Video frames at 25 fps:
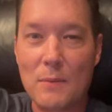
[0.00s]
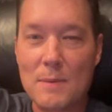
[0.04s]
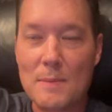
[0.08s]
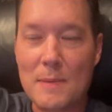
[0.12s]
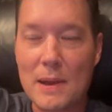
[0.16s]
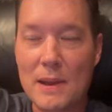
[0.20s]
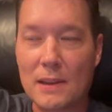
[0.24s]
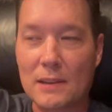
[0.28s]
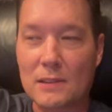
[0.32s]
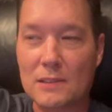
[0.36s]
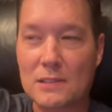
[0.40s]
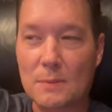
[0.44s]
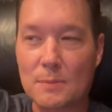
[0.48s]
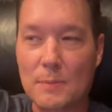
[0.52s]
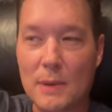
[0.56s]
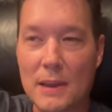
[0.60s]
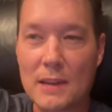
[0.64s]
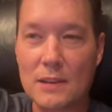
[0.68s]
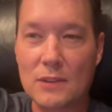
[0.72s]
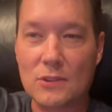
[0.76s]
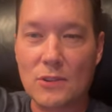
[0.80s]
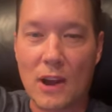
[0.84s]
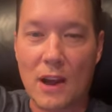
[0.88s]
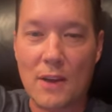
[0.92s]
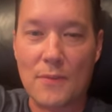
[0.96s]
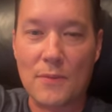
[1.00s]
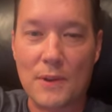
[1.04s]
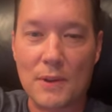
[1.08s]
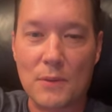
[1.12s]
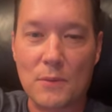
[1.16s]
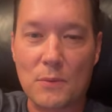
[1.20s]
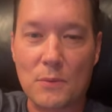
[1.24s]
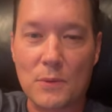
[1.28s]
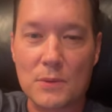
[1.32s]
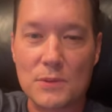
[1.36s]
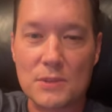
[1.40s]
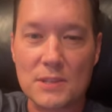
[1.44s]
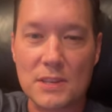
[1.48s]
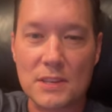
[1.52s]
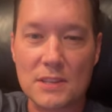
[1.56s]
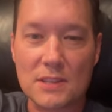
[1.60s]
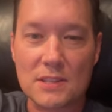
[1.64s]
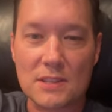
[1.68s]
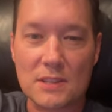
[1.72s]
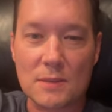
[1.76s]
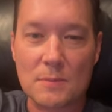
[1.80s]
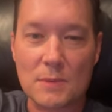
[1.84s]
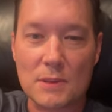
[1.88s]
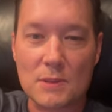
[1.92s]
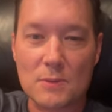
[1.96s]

We made a debate graphic with six of them